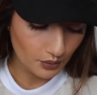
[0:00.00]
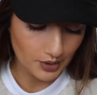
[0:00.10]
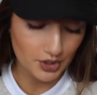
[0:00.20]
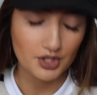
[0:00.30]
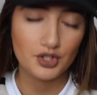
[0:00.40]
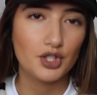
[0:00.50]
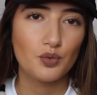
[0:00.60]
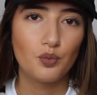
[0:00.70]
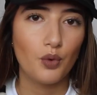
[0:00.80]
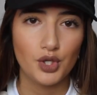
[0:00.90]
which is just
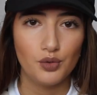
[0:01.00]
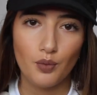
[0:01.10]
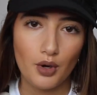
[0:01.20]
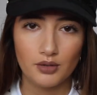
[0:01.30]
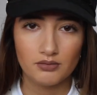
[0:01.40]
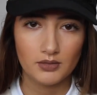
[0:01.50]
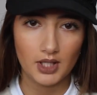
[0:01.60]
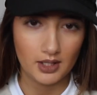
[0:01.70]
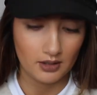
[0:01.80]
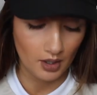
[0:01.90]
what you want
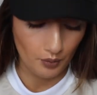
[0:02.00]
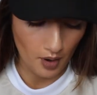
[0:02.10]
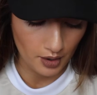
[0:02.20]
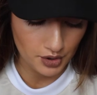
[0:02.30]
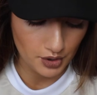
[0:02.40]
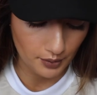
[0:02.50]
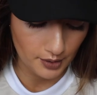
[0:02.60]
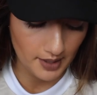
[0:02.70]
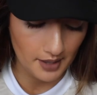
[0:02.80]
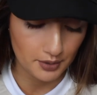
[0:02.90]
in a watch. You want
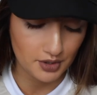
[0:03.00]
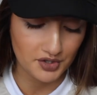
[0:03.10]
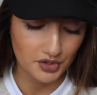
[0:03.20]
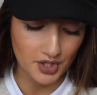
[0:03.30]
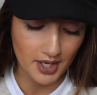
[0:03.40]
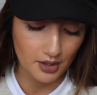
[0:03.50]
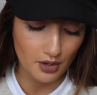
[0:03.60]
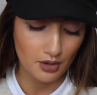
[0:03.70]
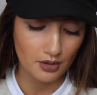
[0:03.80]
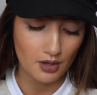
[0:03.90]
to be able to just chuck it
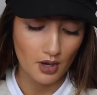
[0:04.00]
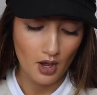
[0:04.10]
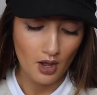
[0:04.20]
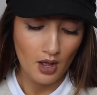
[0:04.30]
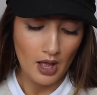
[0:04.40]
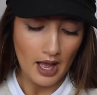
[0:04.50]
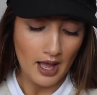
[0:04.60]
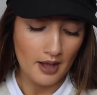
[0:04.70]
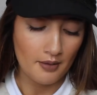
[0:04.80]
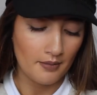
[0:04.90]
on
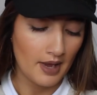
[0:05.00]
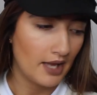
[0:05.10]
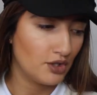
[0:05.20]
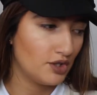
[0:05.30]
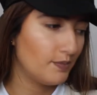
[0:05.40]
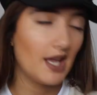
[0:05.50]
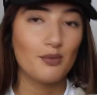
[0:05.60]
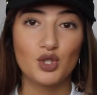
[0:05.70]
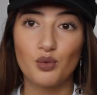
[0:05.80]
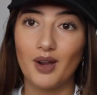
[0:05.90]
and just be
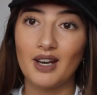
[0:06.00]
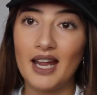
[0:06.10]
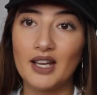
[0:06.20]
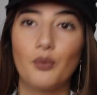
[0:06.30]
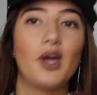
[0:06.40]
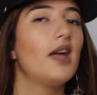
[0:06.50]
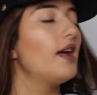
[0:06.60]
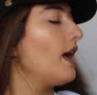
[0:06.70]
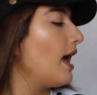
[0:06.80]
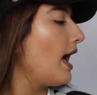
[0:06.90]
able to wear it
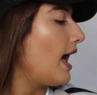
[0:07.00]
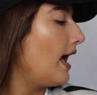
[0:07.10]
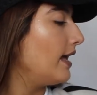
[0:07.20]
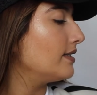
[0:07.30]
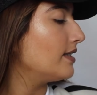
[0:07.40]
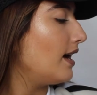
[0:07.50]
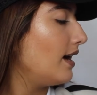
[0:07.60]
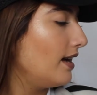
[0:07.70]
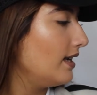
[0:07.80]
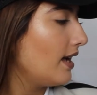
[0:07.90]
anywhere. And
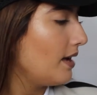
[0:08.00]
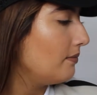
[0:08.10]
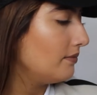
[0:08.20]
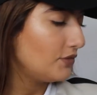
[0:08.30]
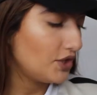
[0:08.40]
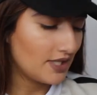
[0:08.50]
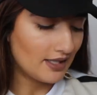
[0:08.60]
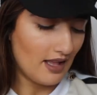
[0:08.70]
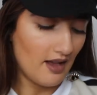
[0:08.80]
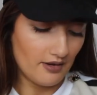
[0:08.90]
I am just
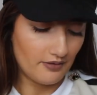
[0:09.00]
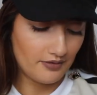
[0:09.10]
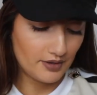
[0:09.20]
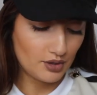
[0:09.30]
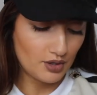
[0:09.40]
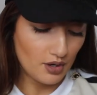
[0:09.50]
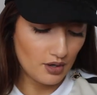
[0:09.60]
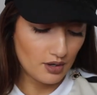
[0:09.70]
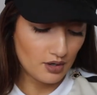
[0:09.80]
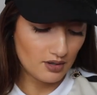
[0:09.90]
in love.
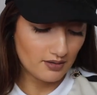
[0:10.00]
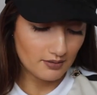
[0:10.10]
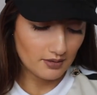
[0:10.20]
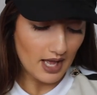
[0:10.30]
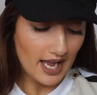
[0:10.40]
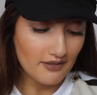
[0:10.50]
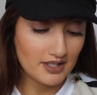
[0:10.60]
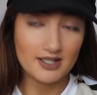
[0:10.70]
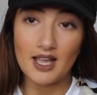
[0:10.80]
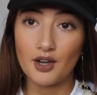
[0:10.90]
So I have a
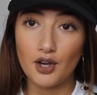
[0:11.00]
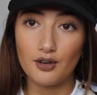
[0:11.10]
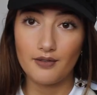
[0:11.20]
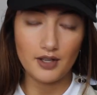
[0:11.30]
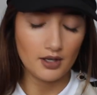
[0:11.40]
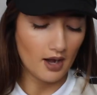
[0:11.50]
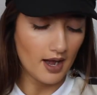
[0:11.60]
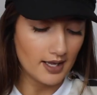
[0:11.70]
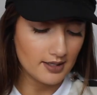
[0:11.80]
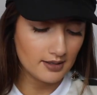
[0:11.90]
discount code for you
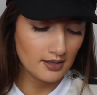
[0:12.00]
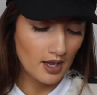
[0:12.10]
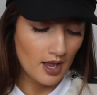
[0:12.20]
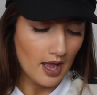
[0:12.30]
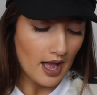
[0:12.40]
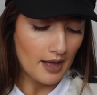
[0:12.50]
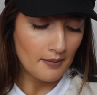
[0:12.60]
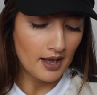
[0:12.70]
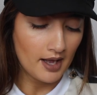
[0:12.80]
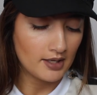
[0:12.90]
guys.
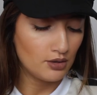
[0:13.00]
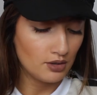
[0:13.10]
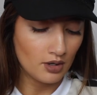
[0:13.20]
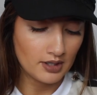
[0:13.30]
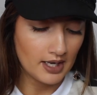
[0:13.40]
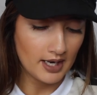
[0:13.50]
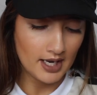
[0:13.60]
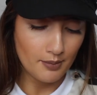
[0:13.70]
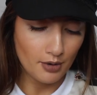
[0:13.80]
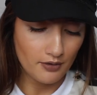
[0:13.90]
I do not get
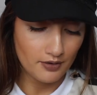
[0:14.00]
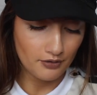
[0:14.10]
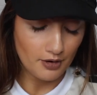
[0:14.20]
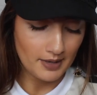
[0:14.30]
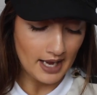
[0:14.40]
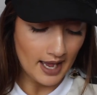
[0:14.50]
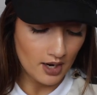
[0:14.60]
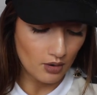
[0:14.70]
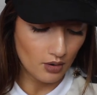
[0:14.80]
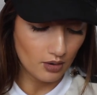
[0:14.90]
any profit from it
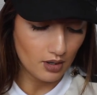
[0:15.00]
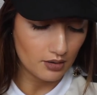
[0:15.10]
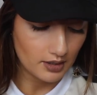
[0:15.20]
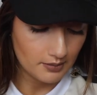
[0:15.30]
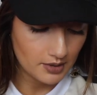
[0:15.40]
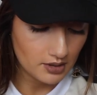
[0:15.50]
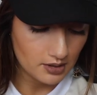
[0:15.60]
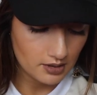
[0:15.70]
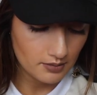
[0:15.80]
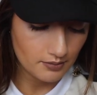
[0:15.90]
at all. Hold on, let me
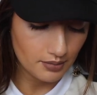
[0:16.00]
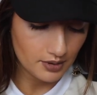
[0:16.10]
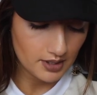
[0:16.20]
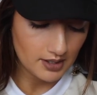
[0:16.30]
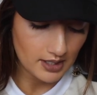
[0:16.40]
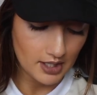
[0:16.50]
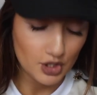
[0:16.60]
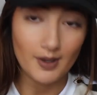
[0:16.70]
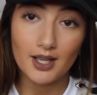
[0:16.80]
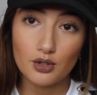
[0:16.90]
just put this in here
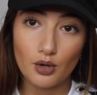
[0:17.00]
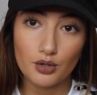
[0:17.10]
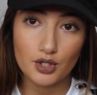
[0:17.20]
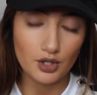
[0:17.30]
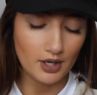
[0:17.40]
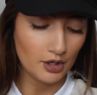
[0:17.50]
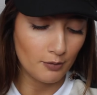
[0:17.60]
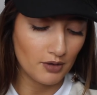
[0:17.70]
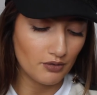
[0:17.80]
so I can talk to you and not be